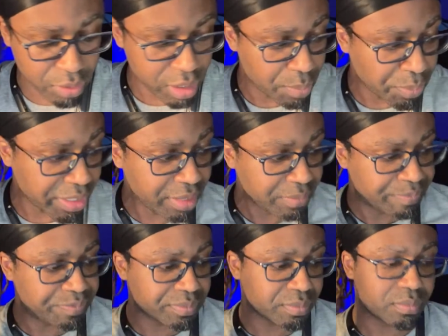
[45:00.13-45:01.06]
company,
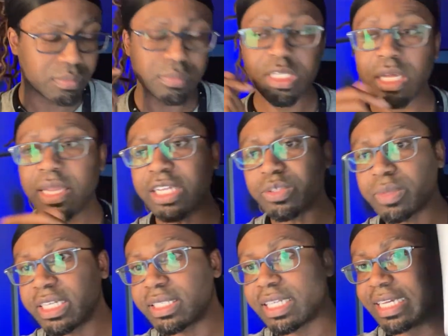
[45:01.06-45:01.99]
that's
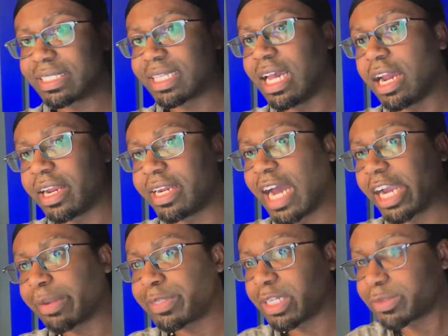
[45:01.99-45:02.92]
what this is. The
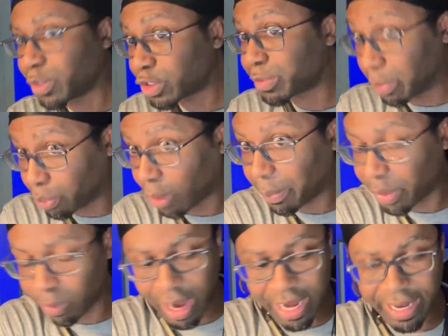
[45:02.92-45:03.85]
documents I'm supposed to be
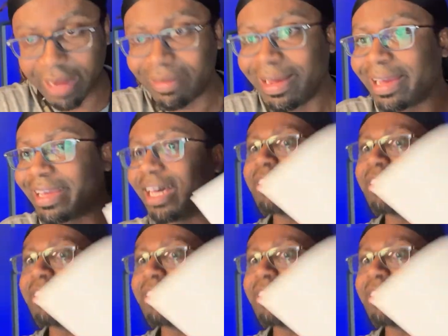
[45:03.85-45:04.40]
prepping right now. Y'all